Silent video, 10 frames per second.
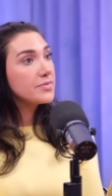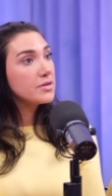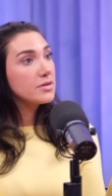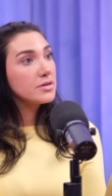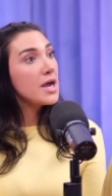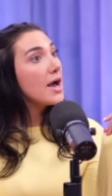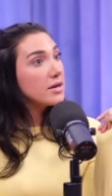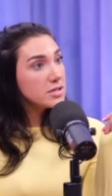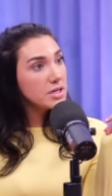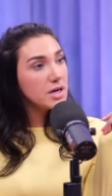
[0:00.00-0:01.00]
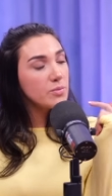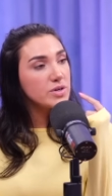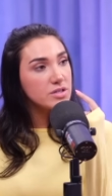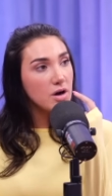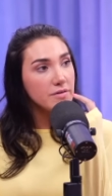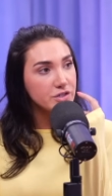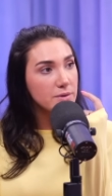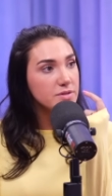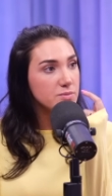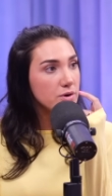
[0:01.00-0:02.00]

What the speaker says: Yeah, it did. It went to the coffee shop this morning.